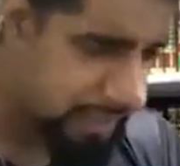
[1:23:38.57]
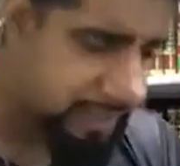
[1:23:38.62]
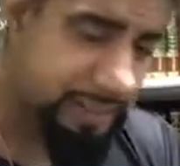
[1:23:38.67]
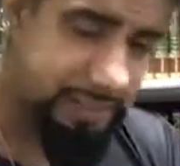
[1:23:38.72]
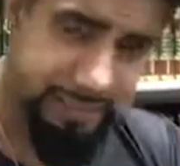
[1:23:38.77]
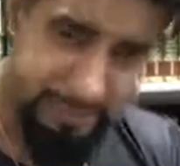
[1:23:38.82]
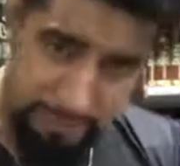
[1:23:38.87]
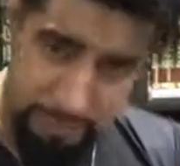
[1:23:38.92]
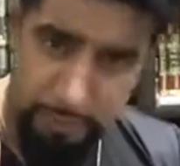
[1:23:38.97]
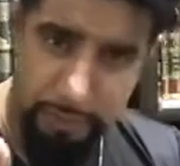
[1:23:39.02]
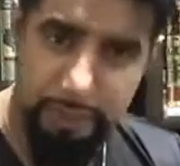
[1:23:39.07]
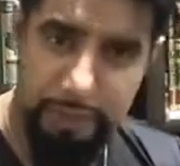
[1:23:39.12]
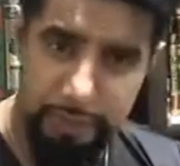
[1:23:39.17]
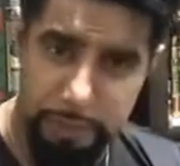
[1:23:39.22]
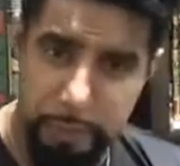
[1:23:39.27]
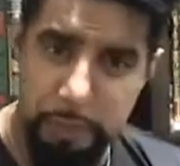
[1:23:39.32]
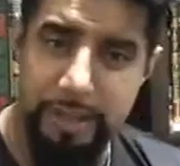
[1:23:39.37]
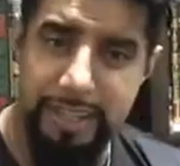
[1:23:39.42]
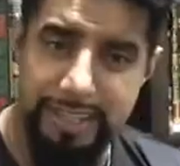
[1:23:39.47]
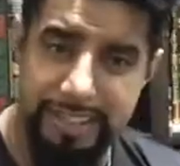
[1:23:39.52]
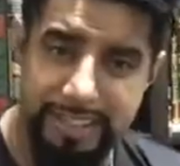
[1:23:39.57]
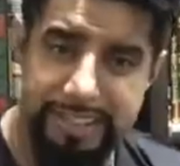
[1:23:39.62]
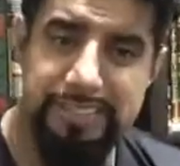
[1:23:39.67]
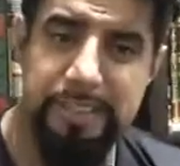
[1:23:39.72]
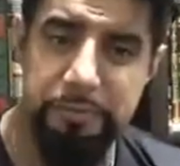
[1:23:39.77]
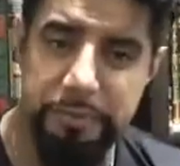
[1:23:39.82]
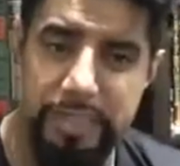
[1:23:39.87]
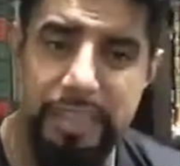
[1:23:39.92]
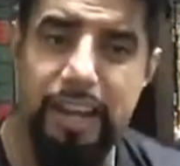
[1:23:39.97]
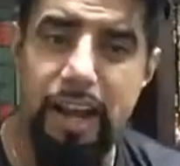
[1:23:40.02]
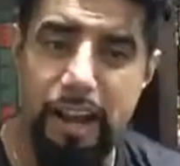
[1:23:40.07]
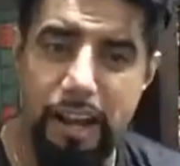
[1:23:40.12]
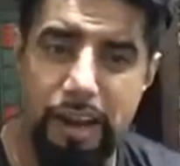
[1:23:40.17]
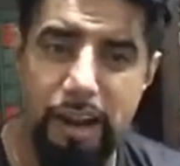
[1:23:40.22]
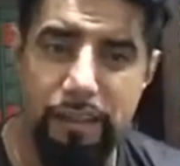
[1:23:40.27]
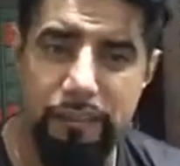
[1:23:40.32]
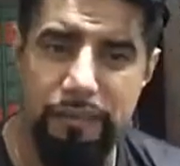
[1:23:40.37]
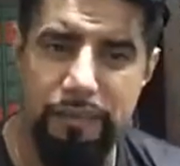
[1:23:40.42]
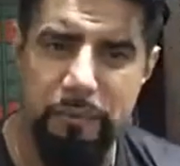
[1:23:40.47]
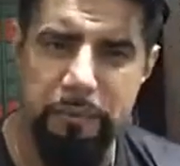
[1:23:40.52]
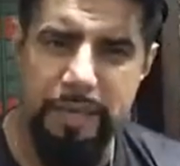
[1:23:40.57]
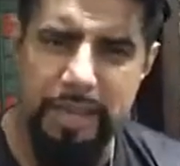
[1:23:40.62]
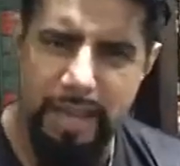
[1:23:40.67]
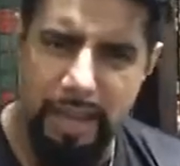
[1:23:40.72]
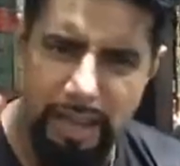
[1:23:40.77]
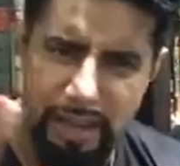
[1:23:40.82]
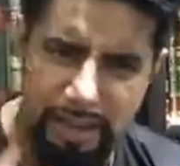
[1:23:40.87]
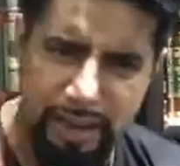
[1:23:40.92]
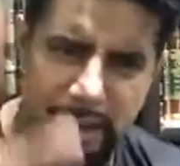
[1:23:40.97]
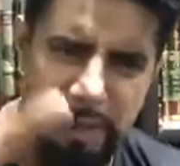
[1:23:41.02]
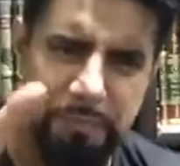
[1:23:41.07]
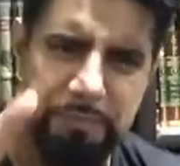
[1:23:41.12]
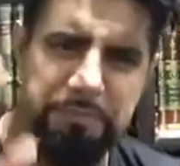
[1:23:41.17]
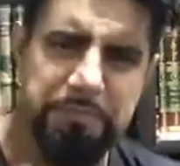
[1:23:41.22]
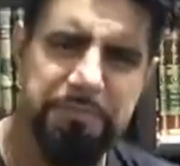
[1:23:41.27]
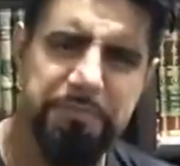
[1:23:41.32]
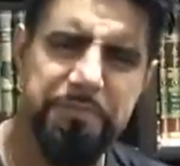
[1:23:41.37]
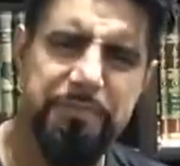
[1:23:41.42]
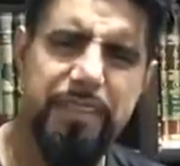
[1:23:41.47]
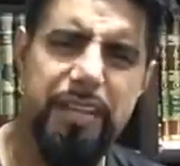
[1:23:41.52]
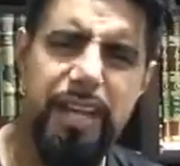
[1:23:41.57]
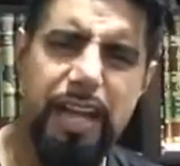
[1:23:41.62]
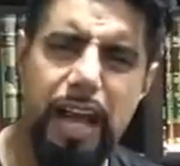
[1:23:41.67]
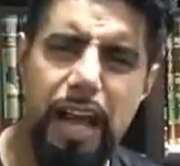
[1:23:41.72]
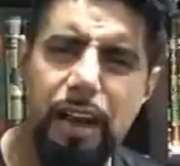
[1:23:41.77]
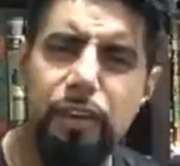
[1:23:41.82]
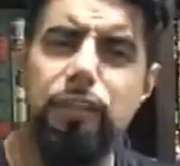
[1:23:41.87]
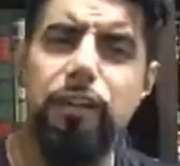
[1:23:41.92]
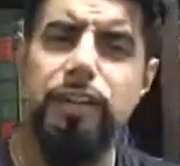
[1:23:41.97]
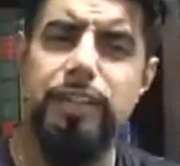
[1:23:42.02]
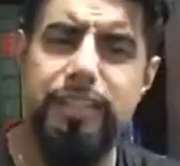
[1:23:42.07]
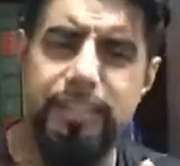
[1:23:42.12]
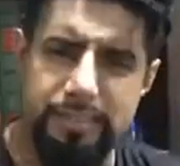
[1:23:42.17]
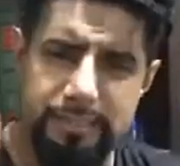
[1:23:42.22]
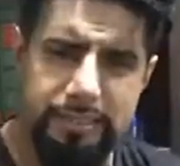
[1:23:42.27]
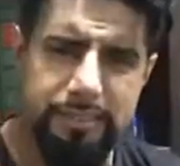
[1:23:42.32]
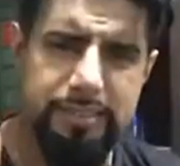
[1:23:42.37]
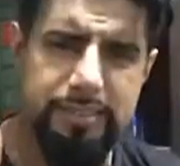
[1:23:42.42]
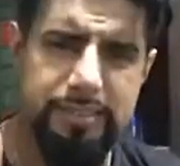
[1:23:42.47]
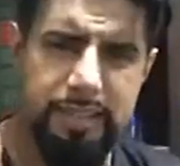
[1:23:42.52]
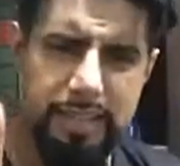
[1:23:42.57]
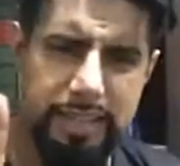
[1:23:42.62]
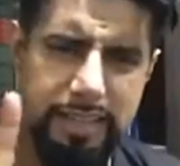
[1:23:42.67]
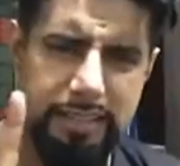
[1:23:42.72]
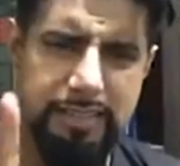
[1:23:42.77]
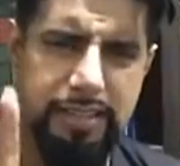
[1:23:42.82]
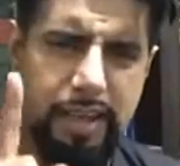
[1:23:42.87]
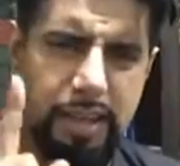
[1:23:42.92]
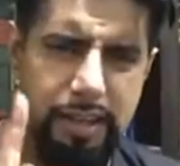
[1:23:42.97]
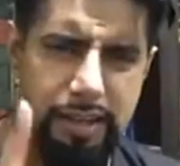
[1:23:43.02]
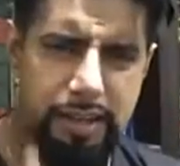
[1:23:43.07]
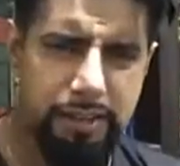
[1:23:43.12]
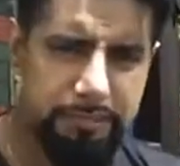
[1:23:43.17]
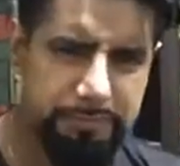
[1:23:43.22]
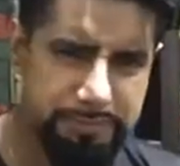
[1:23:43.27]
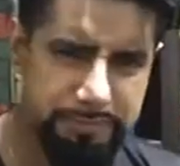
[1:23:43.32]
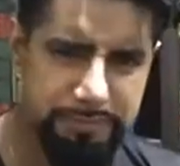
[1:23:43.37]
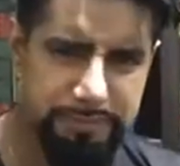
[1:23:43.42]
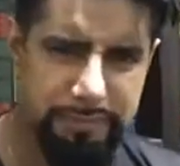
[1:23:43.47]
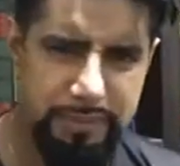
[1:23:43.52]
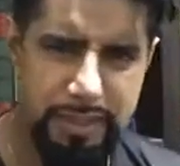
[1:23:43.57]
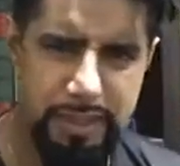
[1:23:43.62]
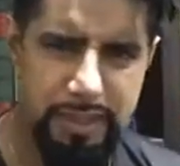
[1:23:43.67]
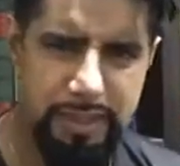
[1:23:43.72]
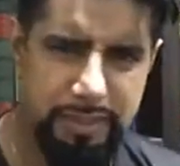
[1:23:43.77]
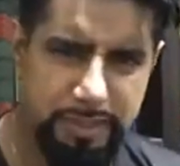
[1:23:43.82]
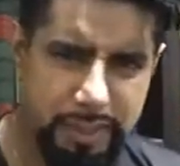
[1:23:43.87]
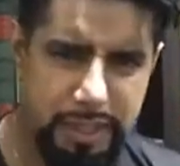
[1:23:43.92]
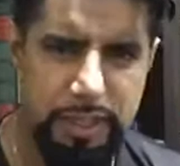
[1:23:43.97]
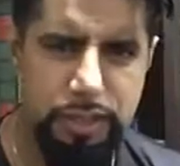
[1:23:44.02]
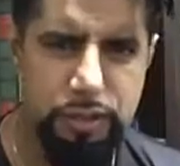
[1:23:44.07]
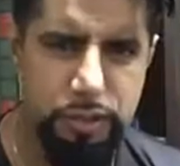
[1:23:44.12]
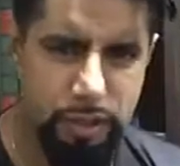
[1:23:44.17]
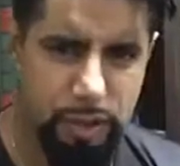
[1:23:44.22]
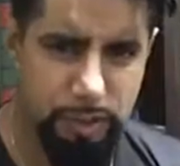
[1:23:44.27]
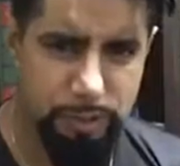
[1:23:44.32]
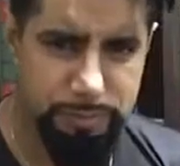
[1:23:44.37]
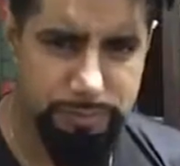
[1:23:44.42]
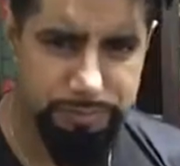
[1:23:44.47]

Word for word: So you want to hear something haram from me? Haram. Arrogance is haram. There you go.